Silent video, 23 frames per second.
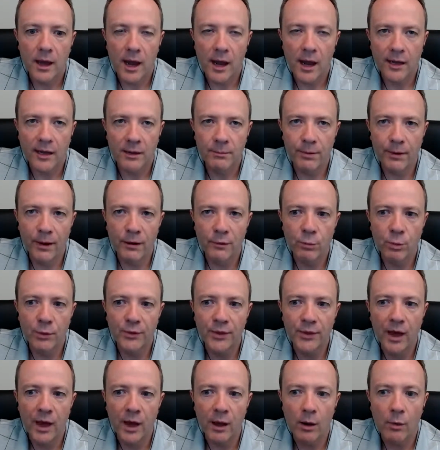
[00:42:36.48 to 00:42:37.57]
I compared what
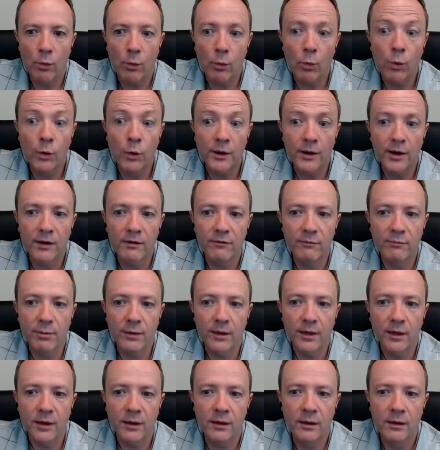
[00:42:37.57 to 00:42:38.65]
that would have
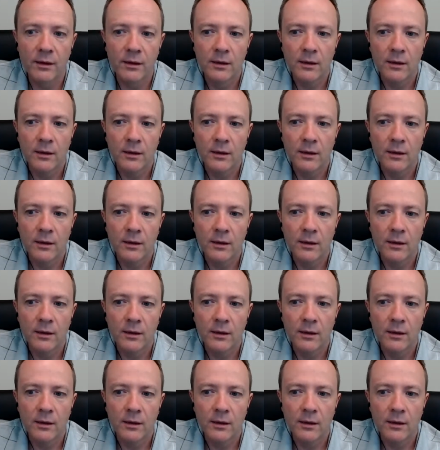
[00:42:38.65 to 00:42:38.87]
been